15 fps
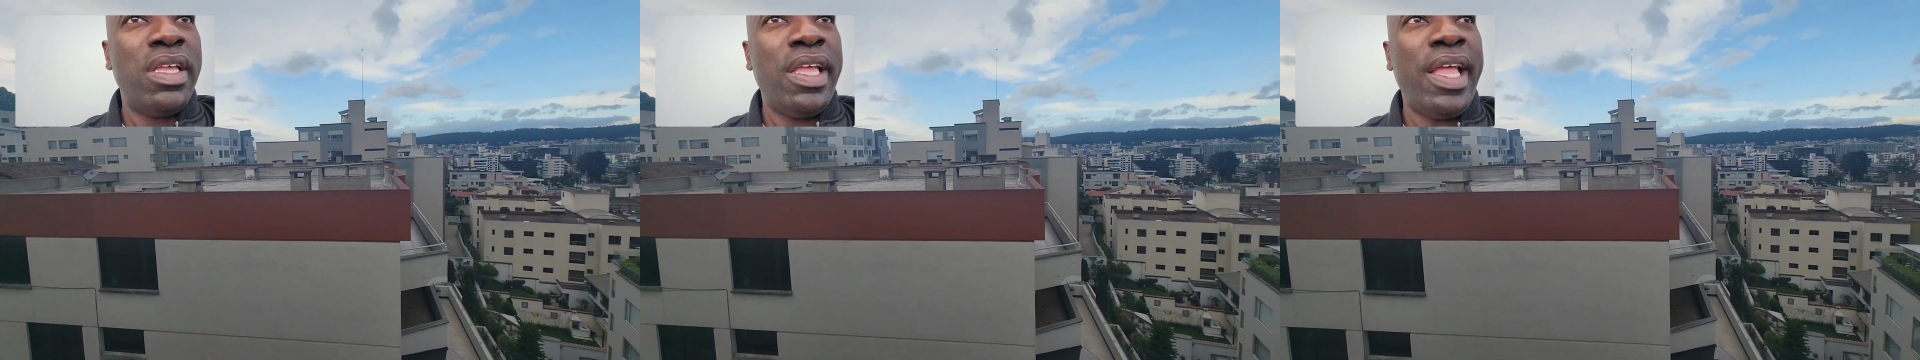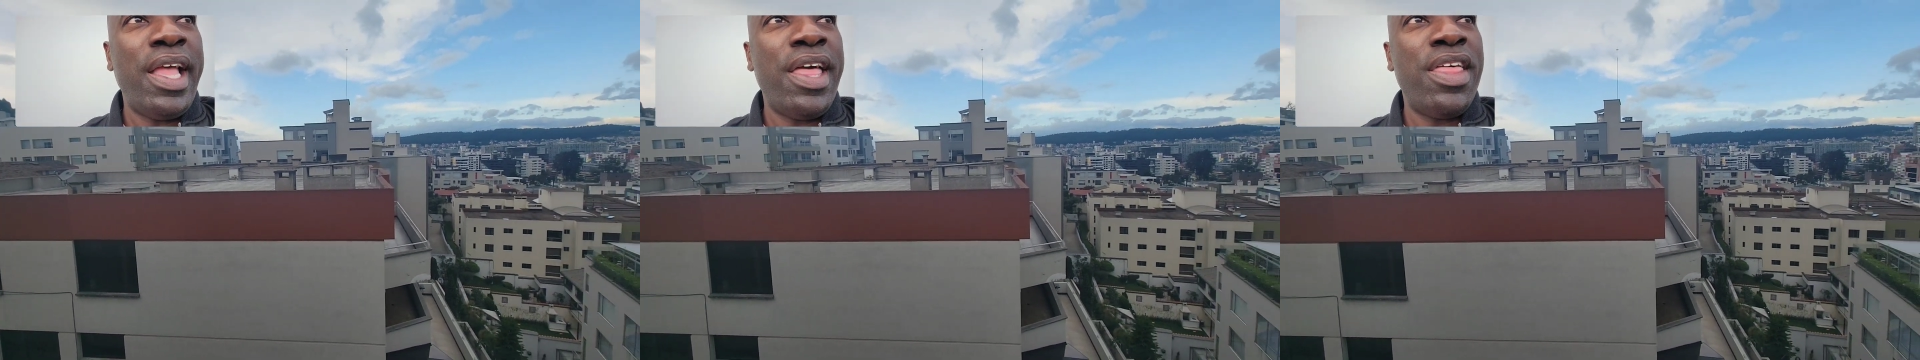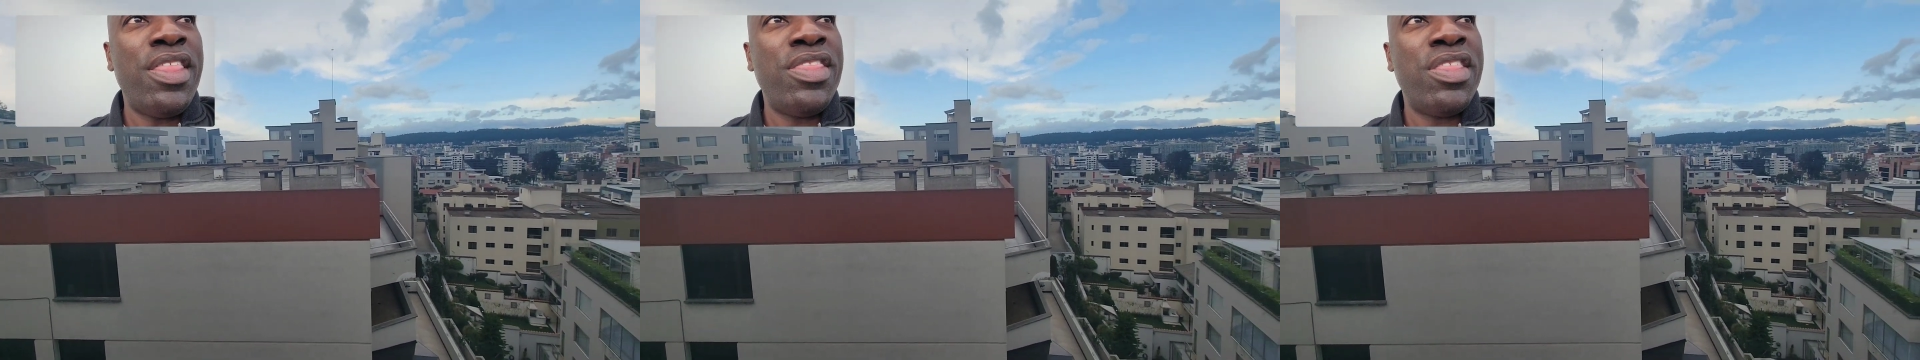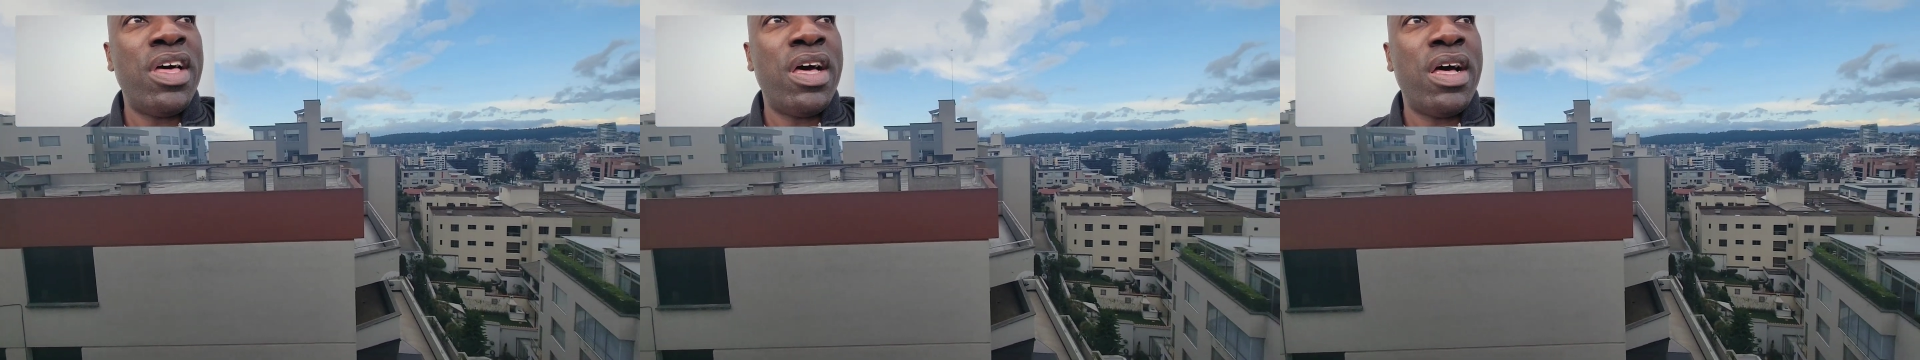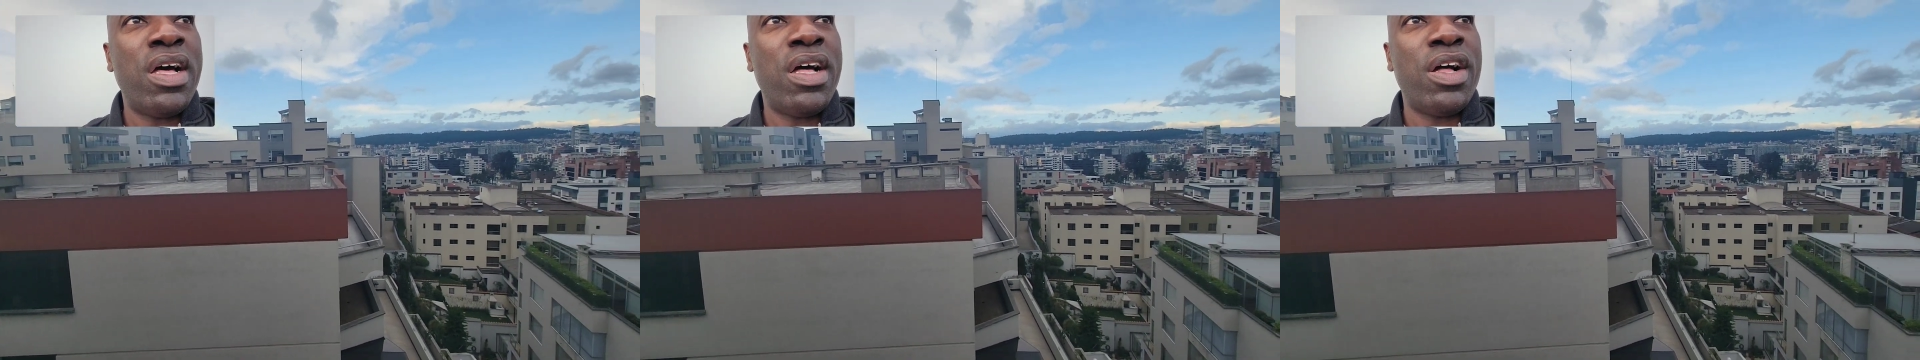and
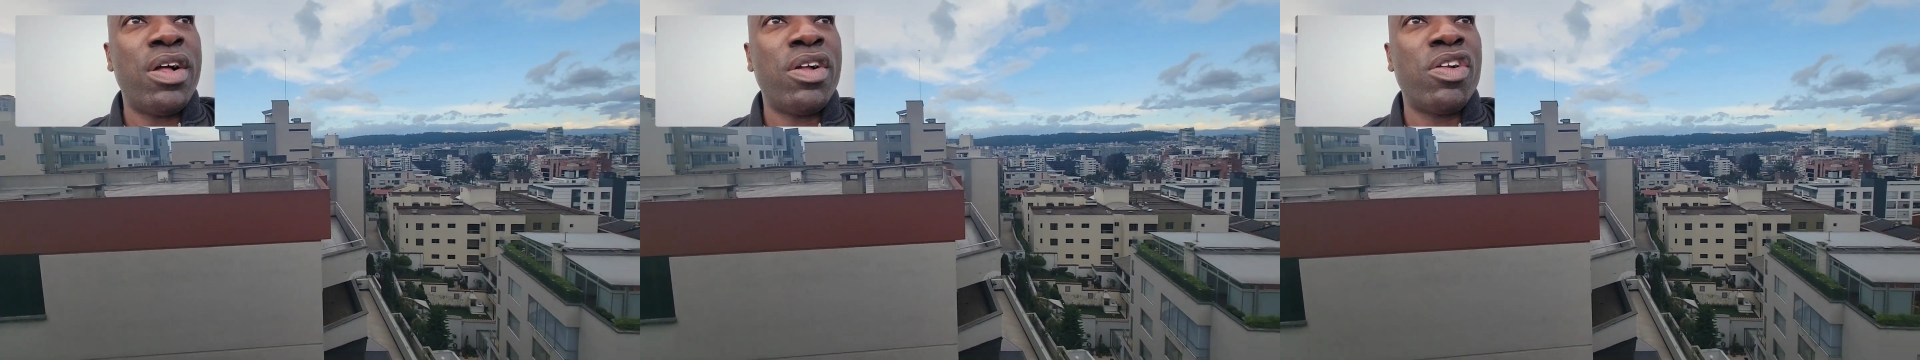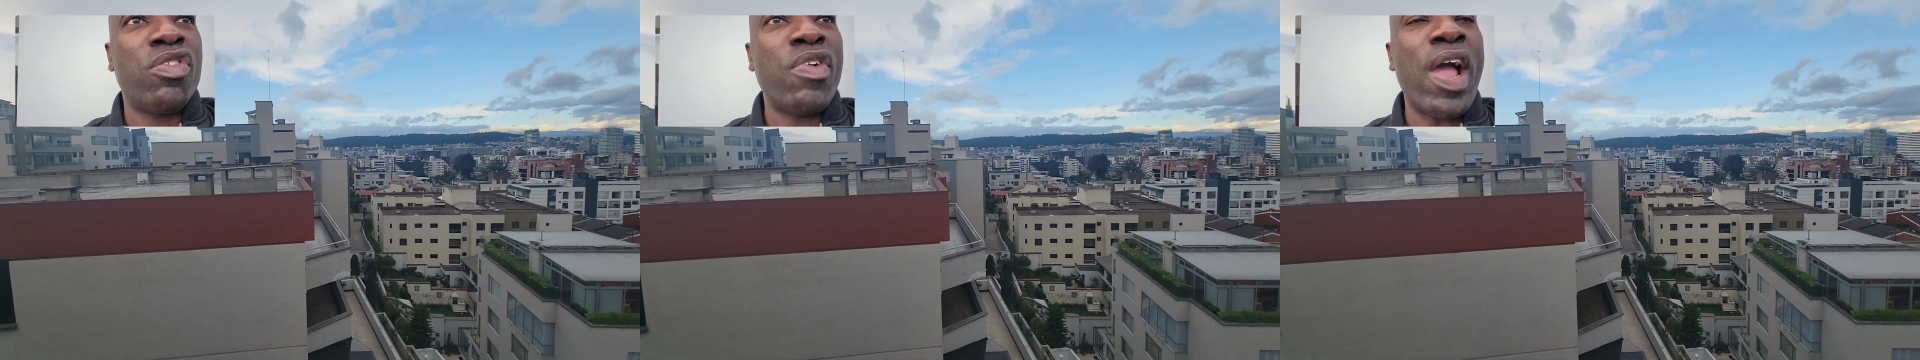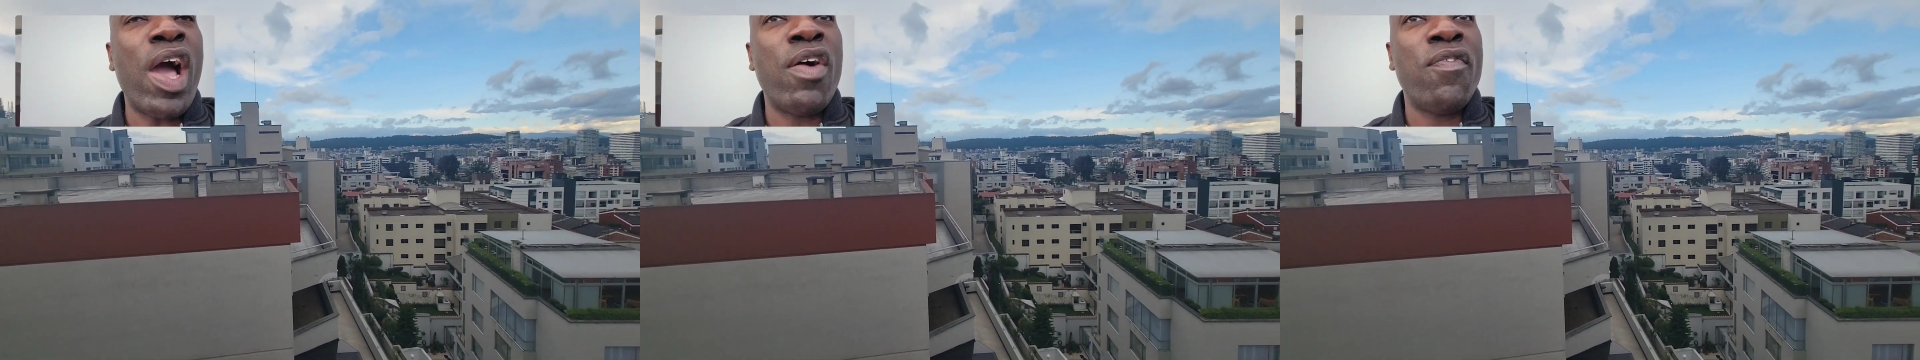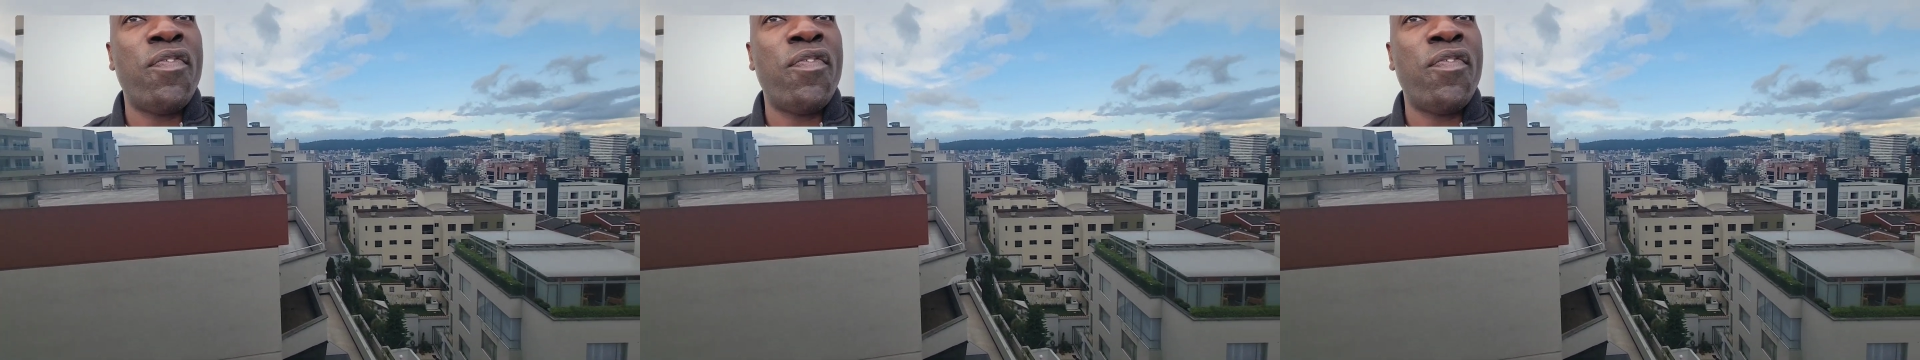the ground